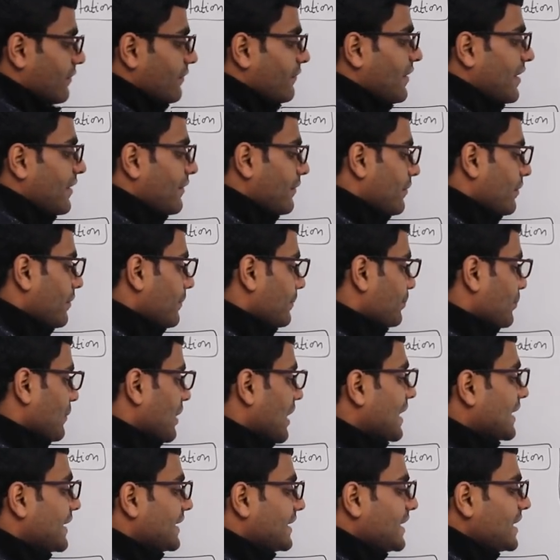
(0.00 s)

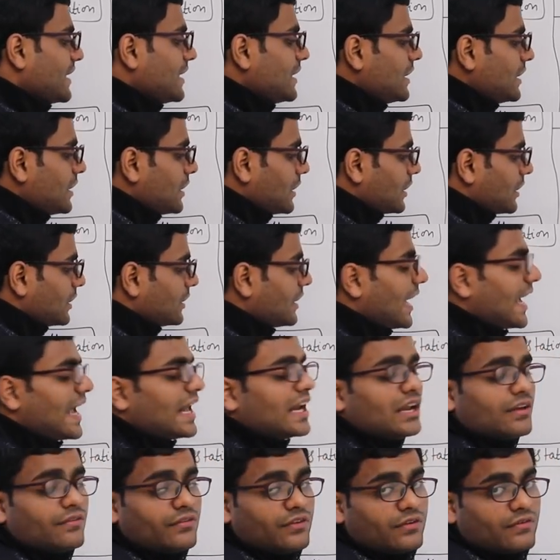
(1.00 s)
until the
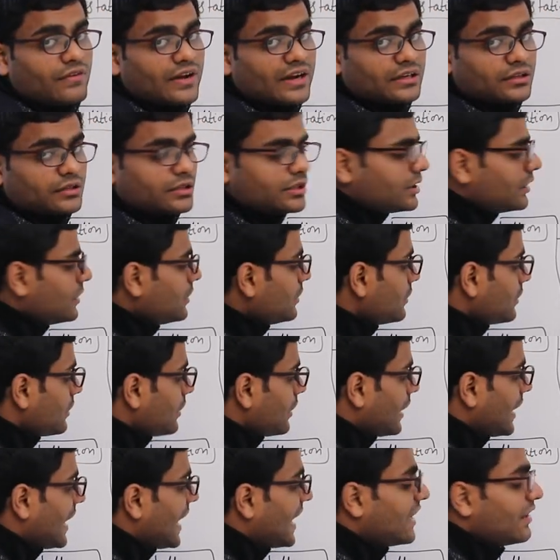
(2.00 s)
NAV vector,
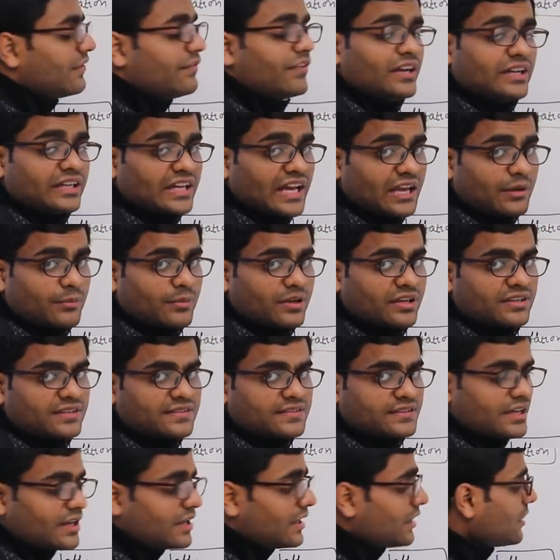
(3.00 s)
uh, NAV timer is
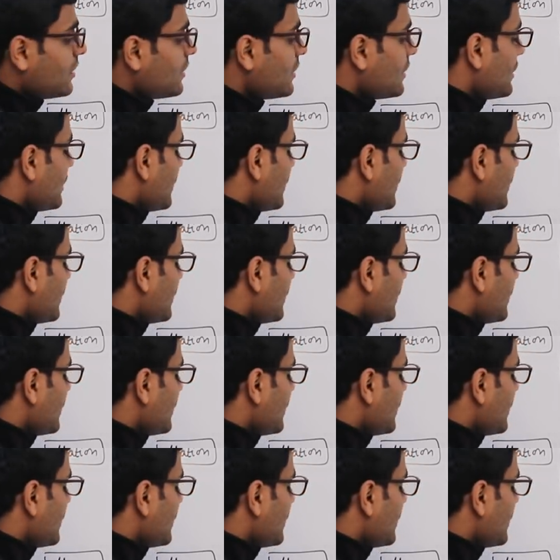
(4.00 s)
there,